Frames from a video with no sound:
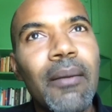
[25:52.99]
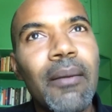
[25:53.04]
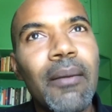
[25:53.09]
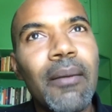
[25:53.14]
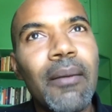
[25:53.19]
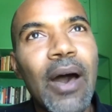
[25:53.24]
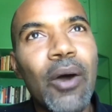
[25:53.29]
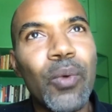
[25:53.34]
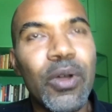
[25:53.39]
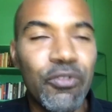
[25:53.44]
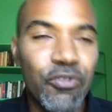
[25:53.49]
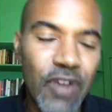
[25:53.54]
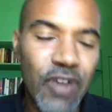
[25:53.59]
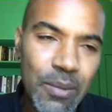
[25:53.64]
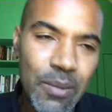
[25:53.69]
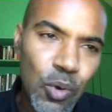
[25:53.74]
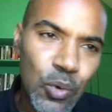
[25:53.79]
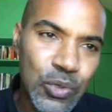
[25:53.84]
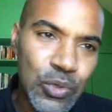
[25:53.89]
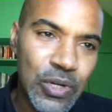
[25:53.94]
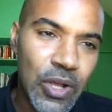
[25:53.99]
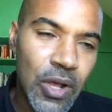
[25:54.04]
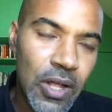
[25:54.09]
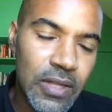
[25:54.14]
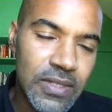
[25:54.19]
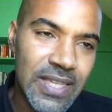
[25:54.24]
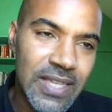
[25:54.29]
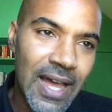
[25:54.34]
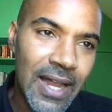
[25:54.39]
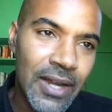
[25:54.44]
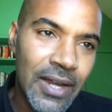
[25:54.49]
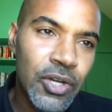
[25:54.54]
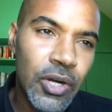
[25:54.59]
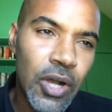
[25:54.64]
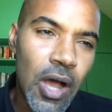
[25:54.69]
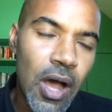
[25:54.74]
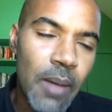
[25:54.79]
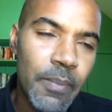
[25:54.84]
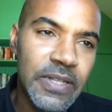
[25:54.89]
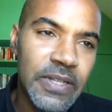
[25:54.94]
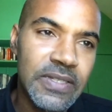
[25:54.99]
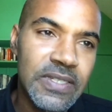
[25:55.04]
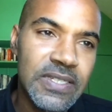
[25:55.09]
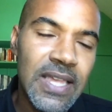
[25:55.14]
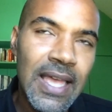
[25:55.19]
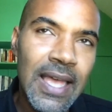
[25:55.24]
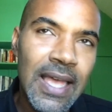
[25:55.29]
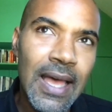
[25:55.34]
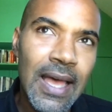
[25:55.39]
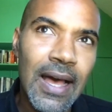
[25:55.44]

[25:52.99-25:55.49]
about what Fred Moten calls the undercommons,